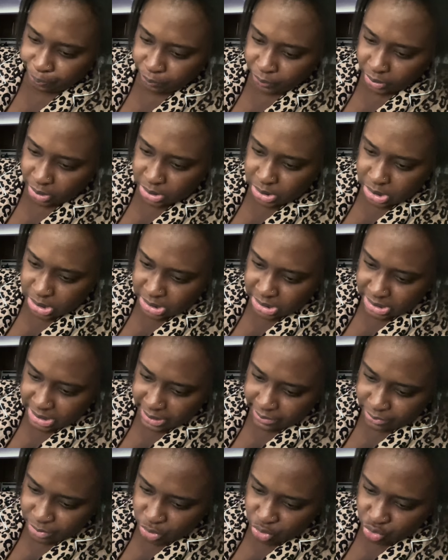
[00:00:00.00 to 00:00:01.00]
does it
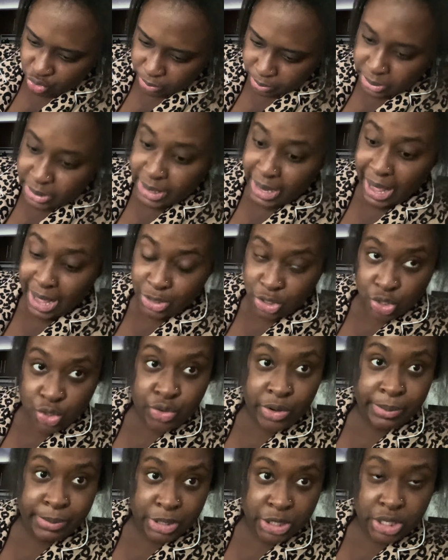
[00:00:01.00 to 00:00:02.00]
have script? It has
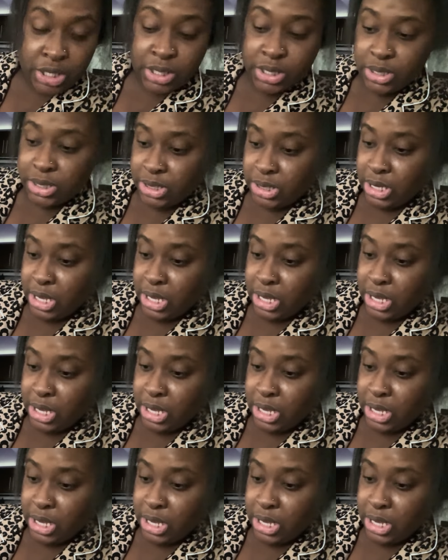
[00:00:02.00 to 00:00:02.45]
scriptures